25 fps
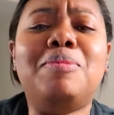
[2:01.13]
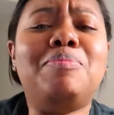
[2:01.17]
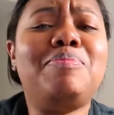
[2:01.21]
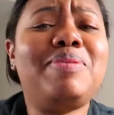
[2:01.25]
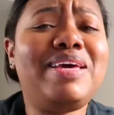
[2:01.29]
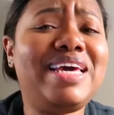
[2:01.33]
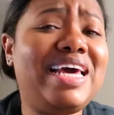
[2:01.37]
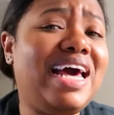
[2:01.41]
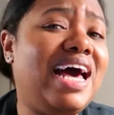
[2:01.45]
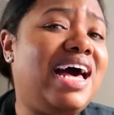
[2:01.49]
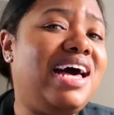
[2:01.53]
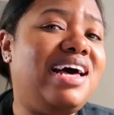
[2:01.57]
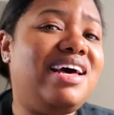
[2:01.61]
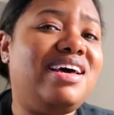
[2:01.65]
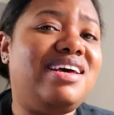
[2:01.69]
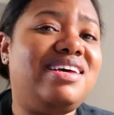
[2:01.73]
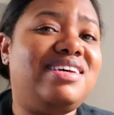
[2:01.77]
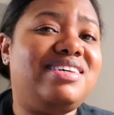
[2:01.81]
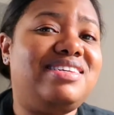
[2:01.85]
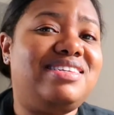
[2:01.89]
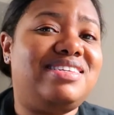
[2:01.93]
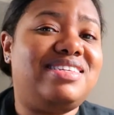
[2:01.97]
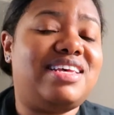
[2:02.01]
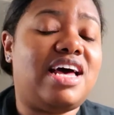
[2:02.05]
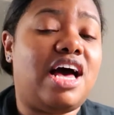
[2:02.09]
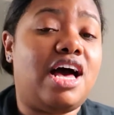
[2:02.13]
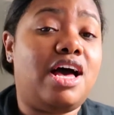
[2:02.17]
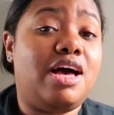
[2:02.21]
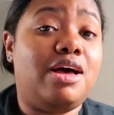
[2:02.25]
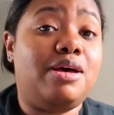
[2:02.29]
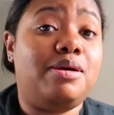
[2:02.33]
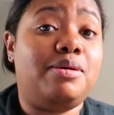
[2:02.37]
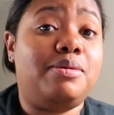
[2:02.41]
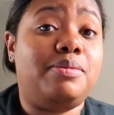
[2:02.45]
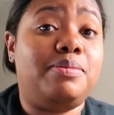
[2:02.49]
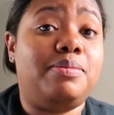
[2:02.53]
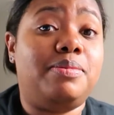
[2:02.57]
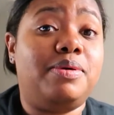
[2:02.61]
because
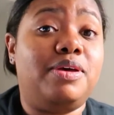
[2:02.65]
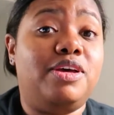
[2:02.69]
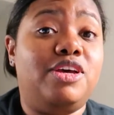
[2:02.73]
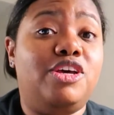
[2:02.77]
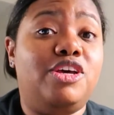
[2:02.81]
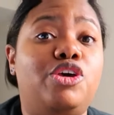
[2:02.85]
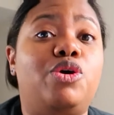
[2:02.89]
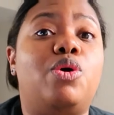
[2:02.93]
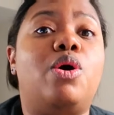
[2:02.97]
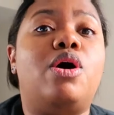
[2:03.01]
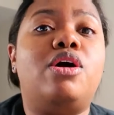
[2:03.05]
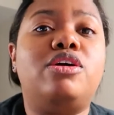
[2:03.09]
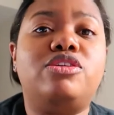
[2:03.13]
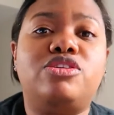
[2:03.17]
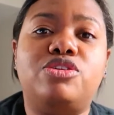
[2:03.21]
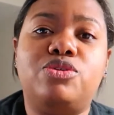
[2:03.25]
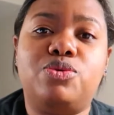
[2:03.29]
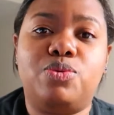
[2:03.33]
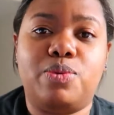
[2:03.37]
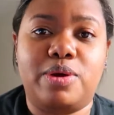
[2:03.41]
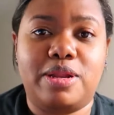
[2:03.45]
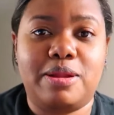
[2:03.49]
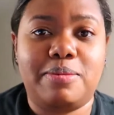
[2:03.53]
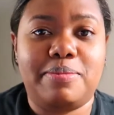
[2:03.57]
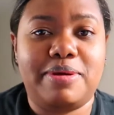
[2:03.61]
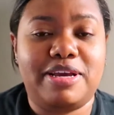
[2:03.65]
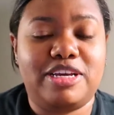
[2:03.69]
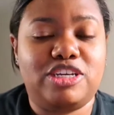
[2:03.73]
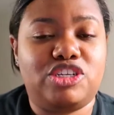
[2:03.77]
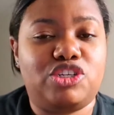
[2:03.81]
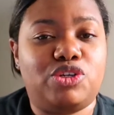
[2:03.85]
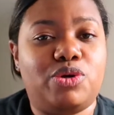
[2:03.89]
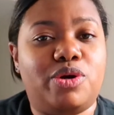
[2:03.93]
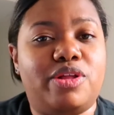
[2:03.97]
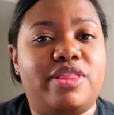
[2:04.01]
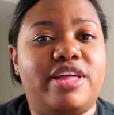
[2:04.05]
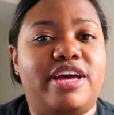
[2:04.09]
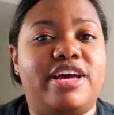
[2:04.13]
um, you also want to make
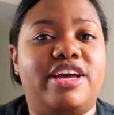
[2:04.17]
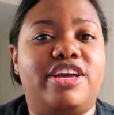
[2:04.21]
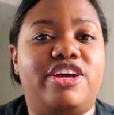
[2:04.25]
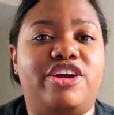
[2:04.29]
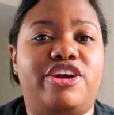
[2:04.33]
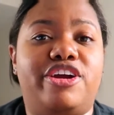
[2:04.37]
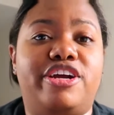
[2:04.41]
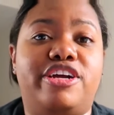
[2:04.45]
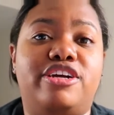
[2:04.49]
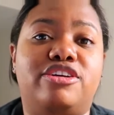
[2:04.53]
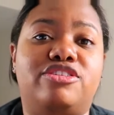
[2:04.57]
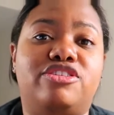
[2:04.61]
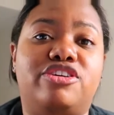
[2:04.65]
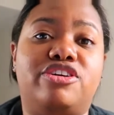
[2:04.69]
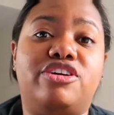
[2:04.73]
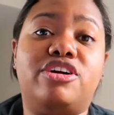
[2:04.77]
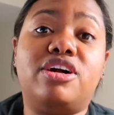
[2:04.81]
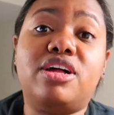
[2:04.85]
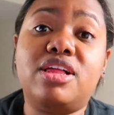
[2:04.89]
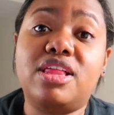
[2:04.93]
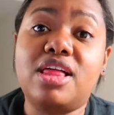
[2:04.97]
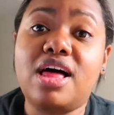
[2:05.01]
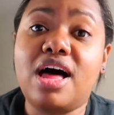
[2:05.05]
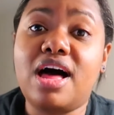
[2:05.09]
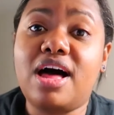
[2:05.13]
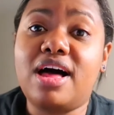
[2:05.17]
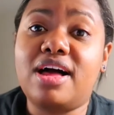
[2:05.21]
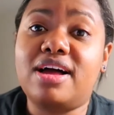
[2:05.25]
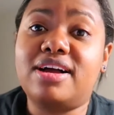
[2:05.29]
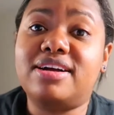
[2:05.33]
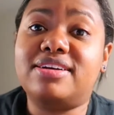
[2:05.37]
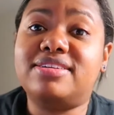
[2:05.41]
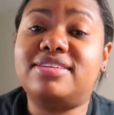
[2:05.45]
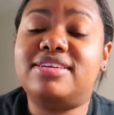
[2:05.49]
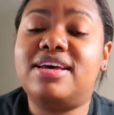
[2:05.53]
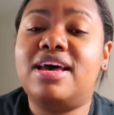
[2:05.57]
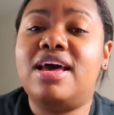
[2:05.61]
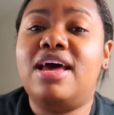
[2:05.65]
sure that your ears aren't
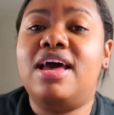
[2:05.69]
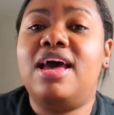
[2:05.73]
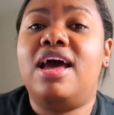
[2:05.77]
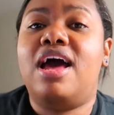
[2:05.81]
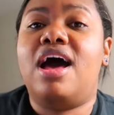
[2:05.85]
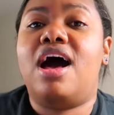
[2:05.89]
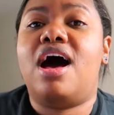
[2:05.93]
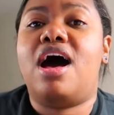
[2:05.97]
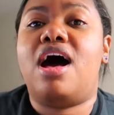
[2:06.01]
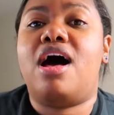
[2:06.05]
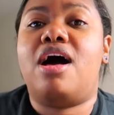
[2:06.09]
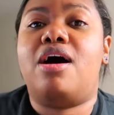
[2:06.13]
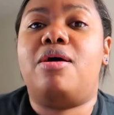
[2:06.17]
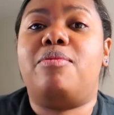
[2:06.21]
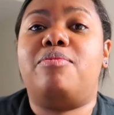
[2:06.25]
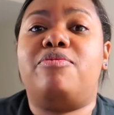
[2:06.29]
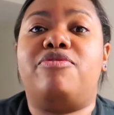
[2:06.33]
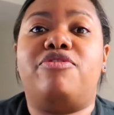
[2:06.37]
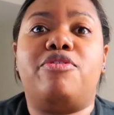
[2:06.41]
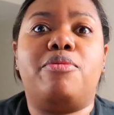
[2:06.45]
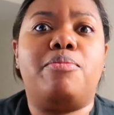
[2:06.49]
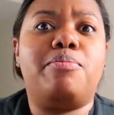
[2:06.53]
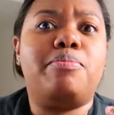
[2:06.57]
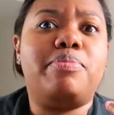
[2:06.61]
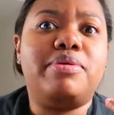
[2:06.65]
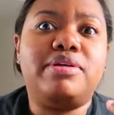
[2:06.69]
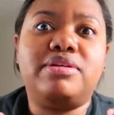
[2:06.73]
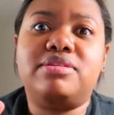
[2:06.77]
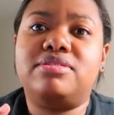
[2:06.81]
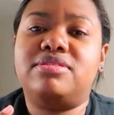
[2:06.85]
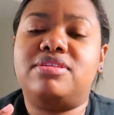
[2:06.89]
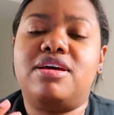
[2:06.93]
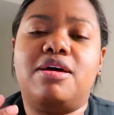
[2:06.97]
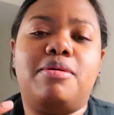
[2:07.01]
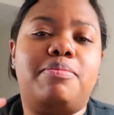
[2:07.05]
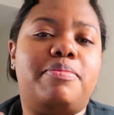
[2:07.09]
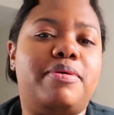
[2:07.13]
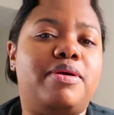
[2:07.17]
clogged um, from
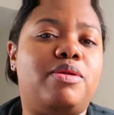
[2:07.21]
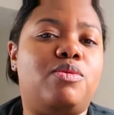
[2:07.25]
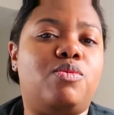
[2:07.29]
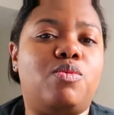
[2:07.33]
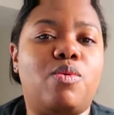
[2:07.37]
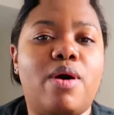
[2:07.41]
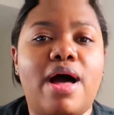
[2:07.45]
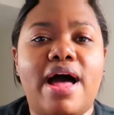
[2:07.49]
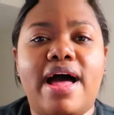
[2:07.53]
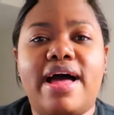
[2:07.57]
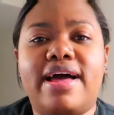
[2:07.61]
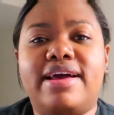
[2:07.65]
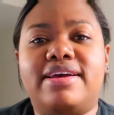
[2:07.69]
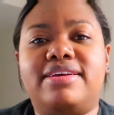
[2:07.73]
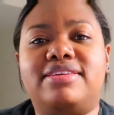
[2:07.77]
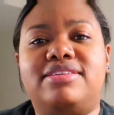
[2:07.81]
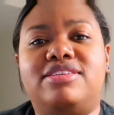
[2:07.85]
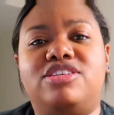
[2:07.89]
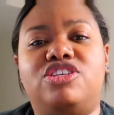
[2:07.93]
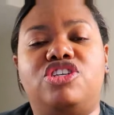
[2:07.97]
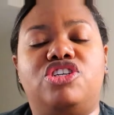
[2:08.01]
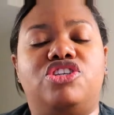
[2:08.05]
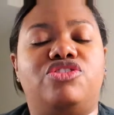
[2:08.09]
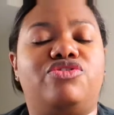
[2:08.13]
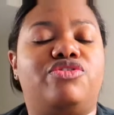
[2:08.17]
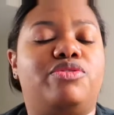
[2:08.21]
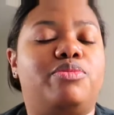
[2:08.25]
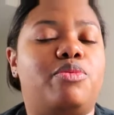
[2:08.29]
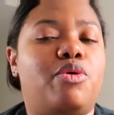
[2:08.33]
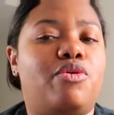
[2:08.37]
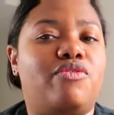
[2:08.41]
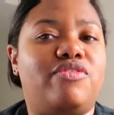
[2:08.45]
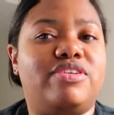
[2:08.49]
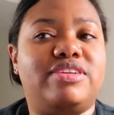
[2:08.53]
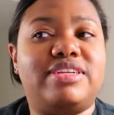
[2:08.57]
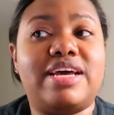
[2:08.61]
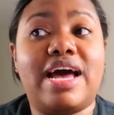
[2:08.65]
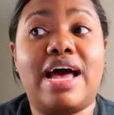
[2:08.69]
buildup and wax just from
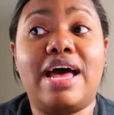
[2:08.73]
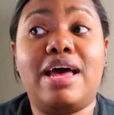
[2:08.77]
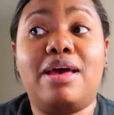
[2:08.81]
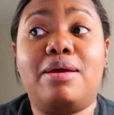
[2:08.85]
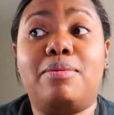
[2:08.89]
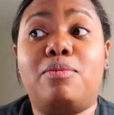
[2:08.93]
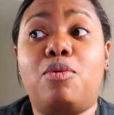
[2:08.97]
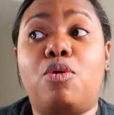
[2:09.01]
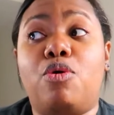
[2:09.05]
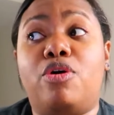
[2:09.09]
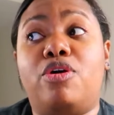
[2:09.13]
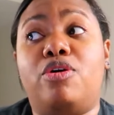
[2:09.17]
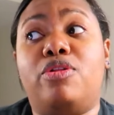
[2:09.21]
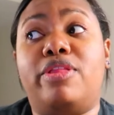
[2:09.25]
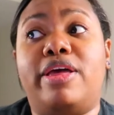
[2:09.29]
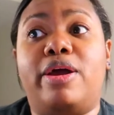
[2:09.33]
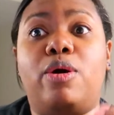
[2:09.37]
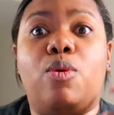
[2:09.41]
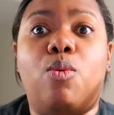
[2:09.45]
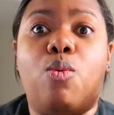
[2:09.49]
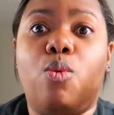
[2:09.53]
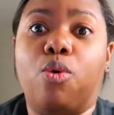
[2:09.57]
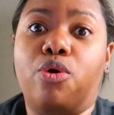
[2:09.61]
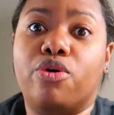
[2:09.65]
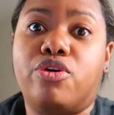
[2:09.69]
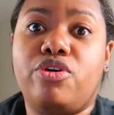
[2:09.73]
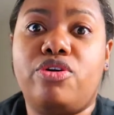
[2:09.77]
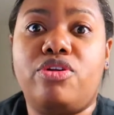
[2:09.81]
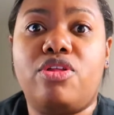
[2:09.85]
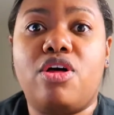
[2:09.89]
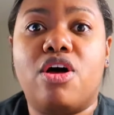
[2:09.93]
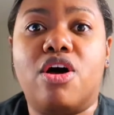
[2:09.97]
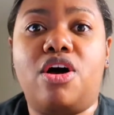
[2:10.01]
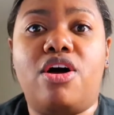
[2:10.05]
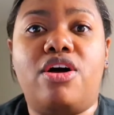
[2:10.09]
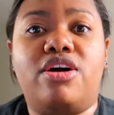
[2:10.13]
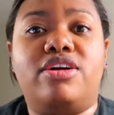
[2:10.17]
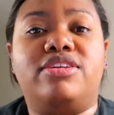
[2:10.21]
over time or like
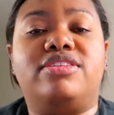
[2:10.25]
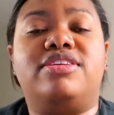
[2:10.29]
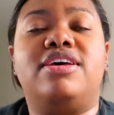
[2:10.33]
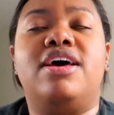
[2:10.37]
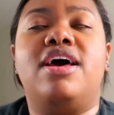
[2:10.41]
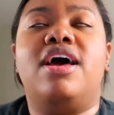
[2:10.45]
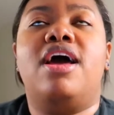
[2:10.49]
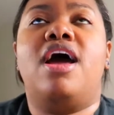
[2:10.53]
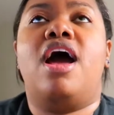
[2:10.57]
waterlogged